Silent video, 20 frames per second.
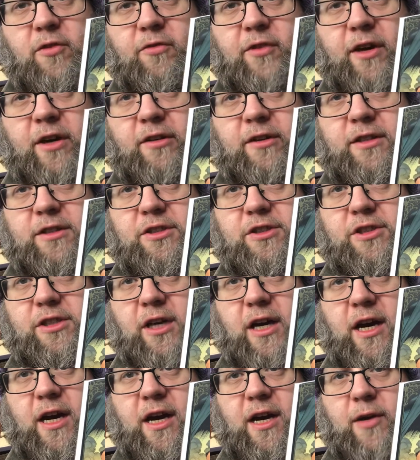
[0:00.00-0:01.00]
village,
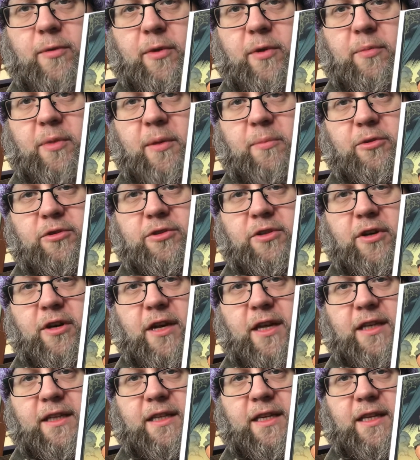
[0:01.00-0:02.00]
uh, when people turn
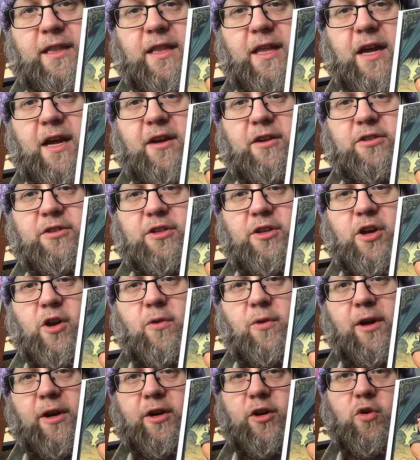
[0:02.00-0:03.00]
18, they are to go
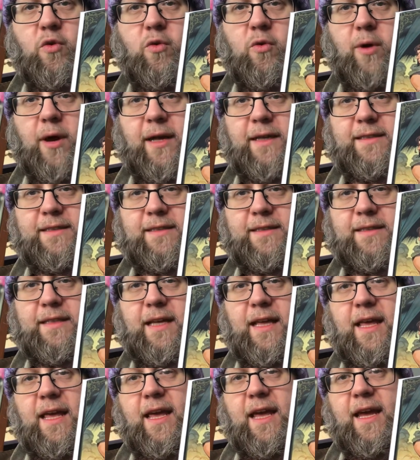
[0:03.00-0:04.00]
on a quest,
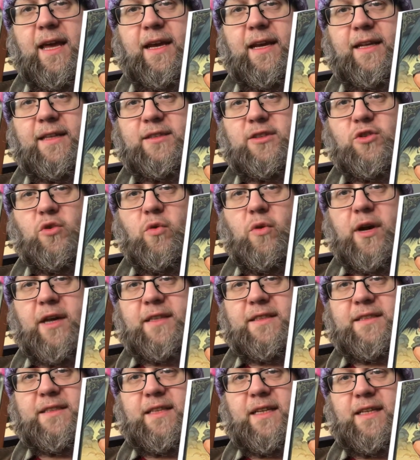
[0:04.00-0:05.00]
and his
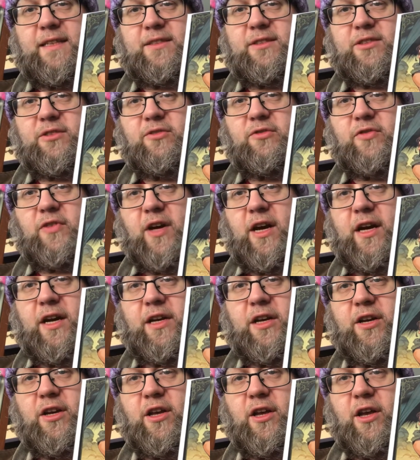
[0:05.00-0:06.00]
quest is to
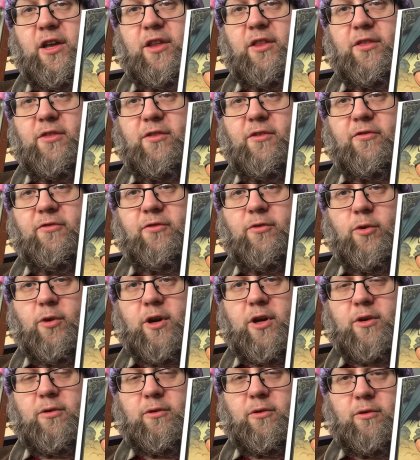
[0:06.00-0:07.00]
find the
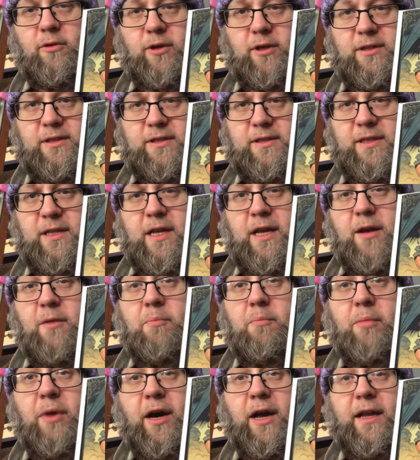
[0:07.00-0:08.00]
Folklords.
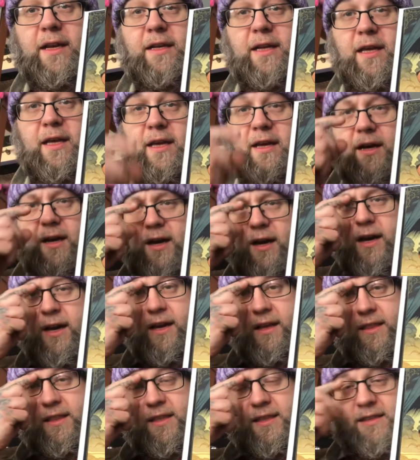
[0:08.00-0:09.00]
But
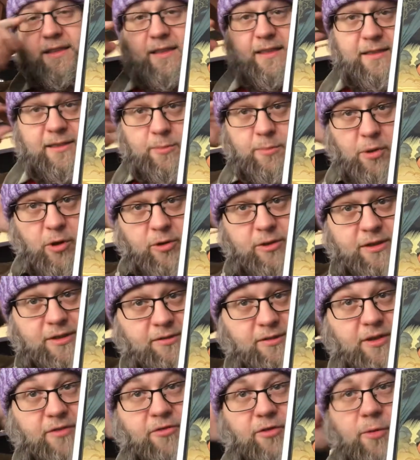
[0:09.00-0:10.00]
uh, this is
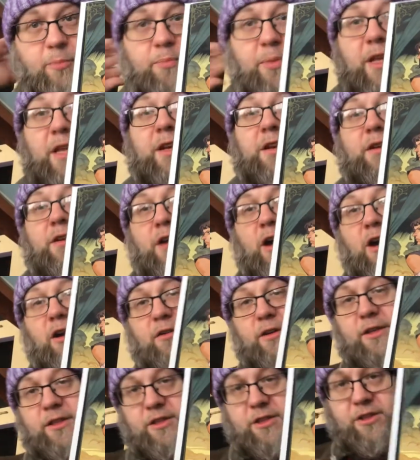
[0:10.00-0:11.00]
supposedly forbidden
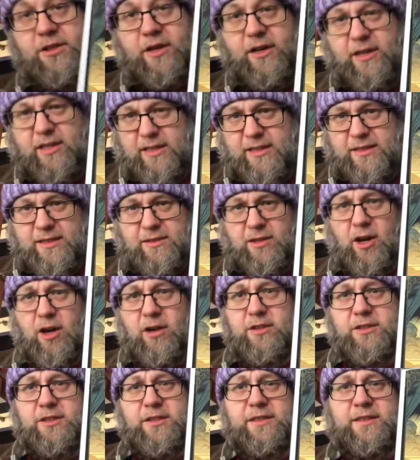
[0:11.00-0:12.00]
knowledge. There is
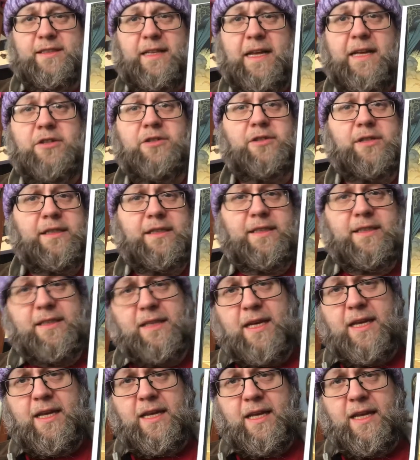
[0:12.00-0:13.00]
knowledge is dangerous
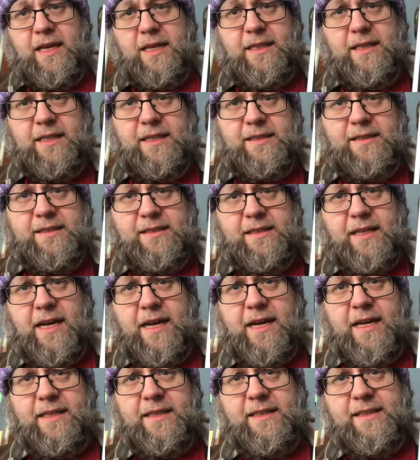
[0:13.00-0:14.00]
in this
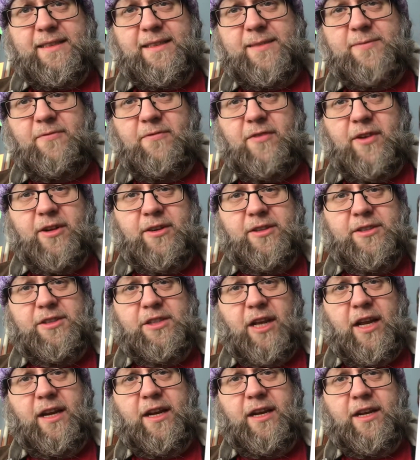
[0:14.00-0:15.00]
uh, in this village,
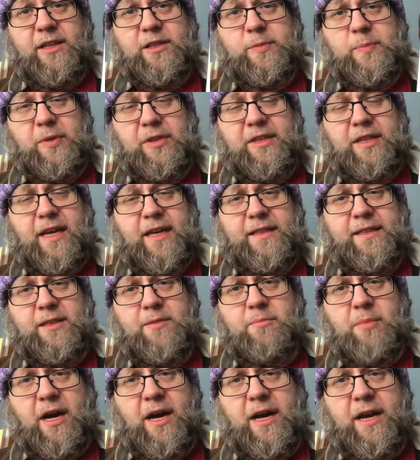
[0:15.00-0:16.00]
and it is
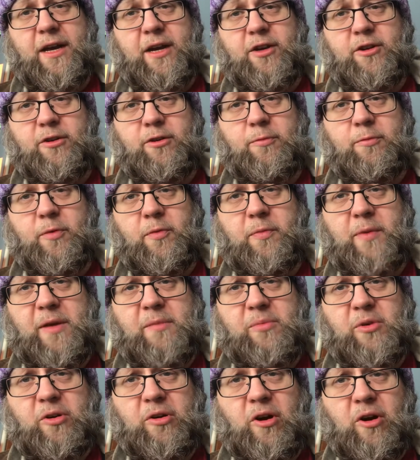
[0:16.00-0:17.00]
protected by a group of
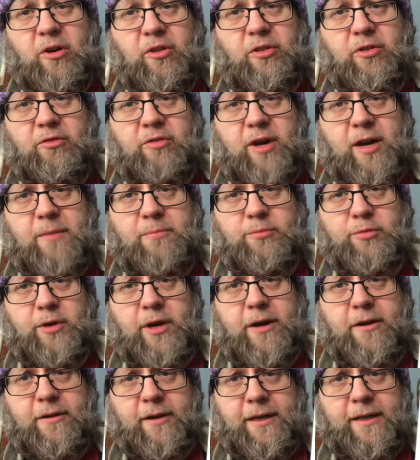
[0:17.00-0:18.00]
people called the
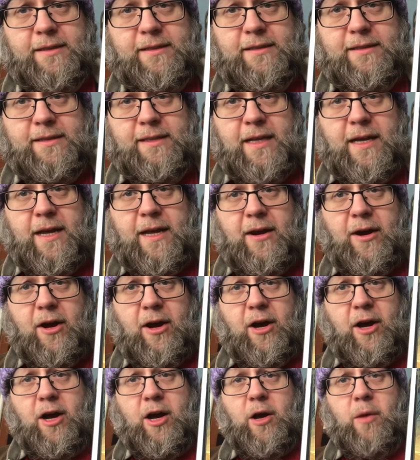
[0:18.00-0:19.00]
librarians.
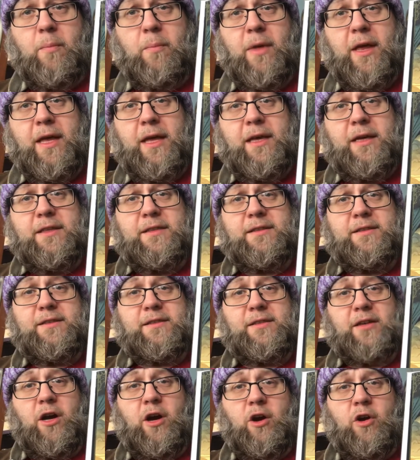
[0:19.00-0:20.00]
Um,
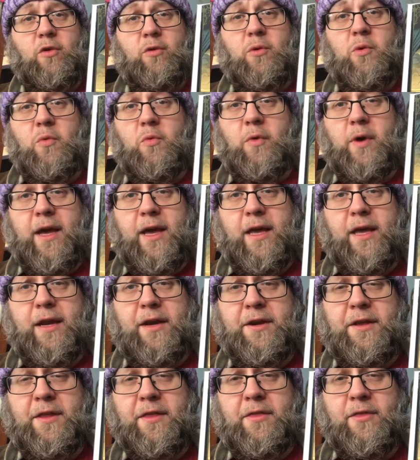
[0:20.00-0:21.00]
so
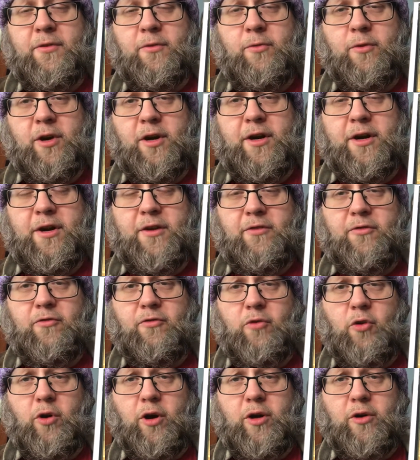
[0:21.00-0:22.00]
when the word
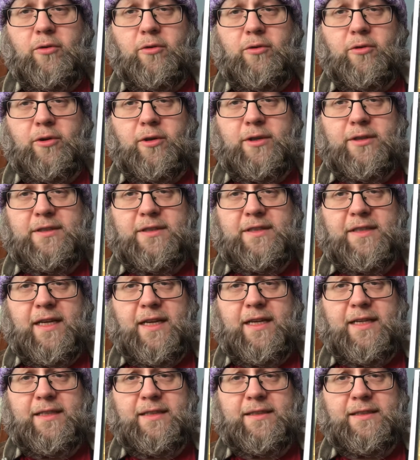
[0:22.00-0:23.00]
Folklords
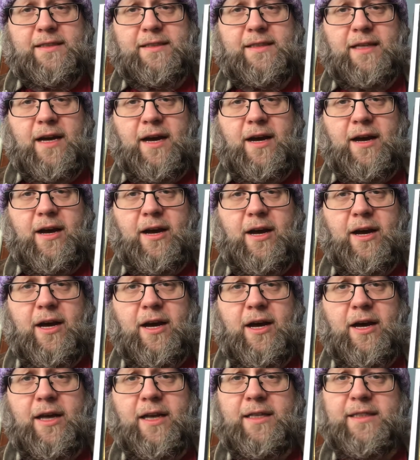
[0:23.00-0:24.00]
is
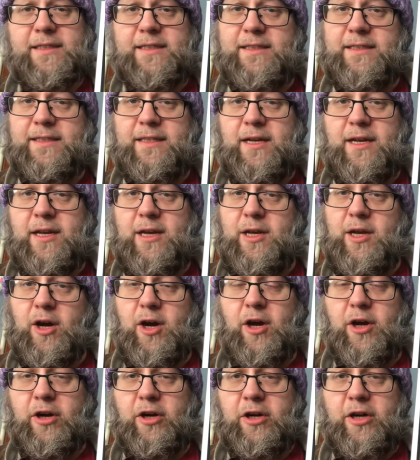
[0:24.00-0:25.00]
uh, is
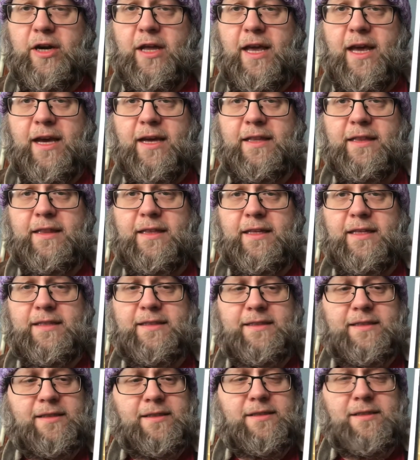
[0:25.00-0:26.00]
uttered at
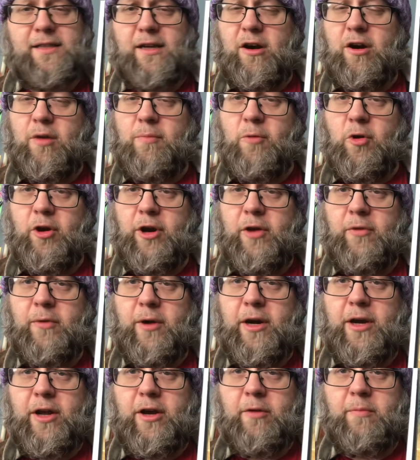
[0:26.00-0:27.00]
this ceremony,
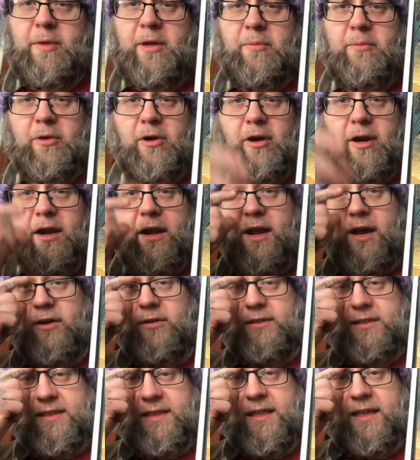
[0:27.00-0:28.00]
where young people are
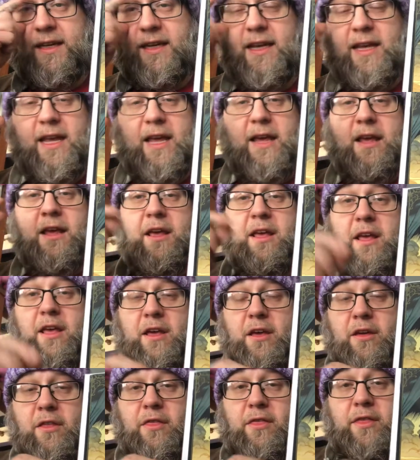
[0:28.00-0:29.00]
announcing
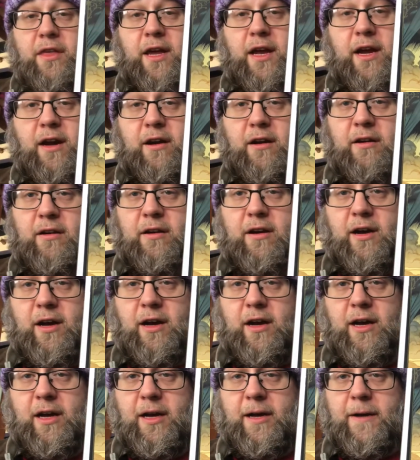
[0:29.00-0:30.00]
their
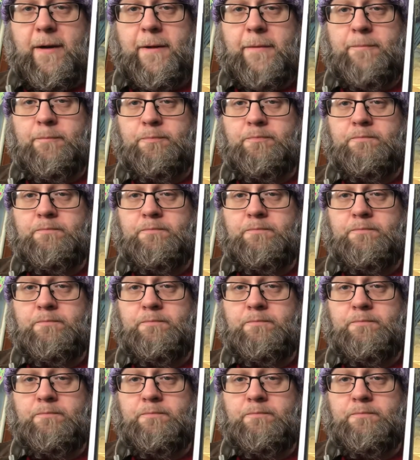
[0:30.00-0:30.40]
uh,